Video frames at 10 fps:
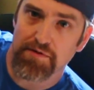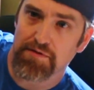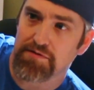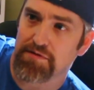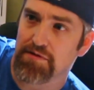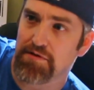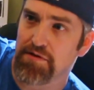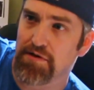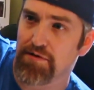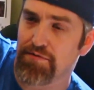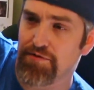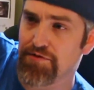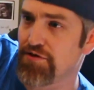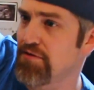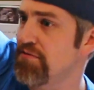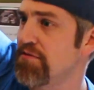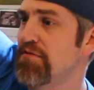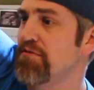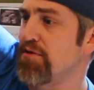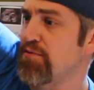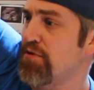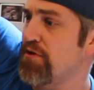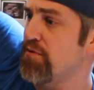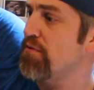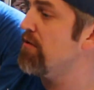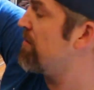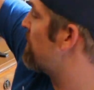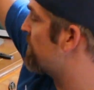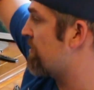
It's a little card for shows, so that's pretty cool.